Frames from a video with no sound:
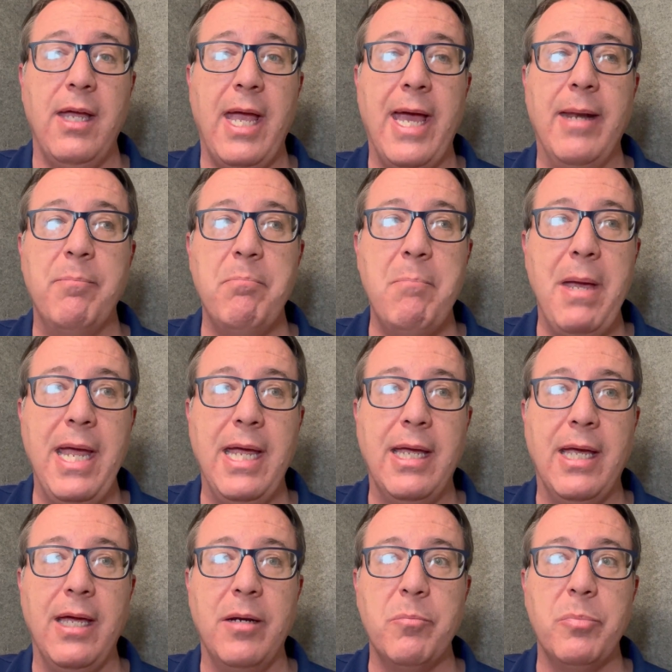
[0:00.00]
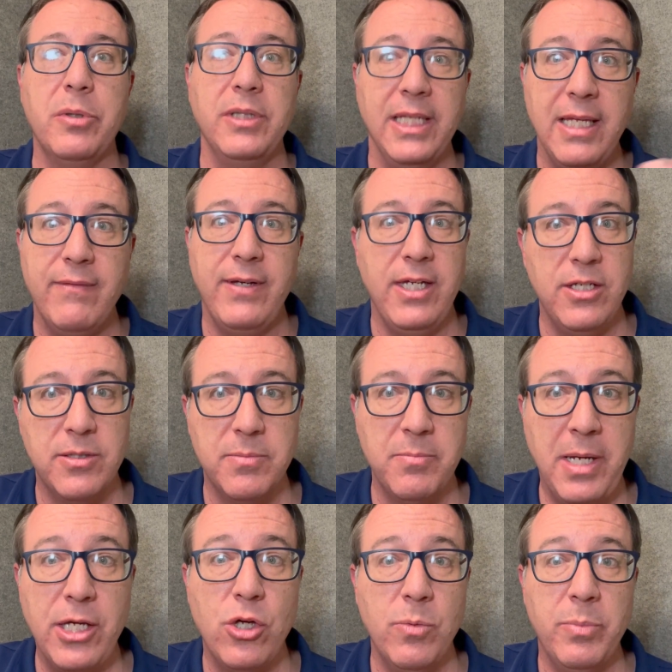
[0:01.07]
and make it believe he's
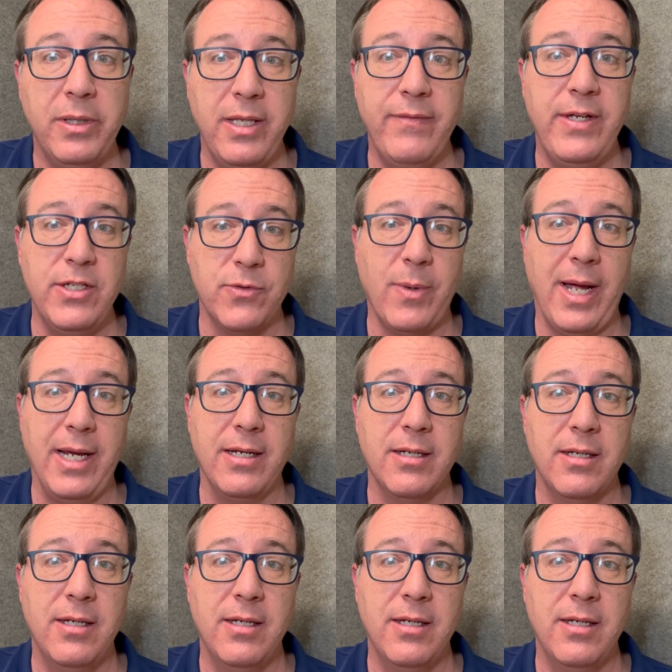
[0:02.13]
make you believe he's right.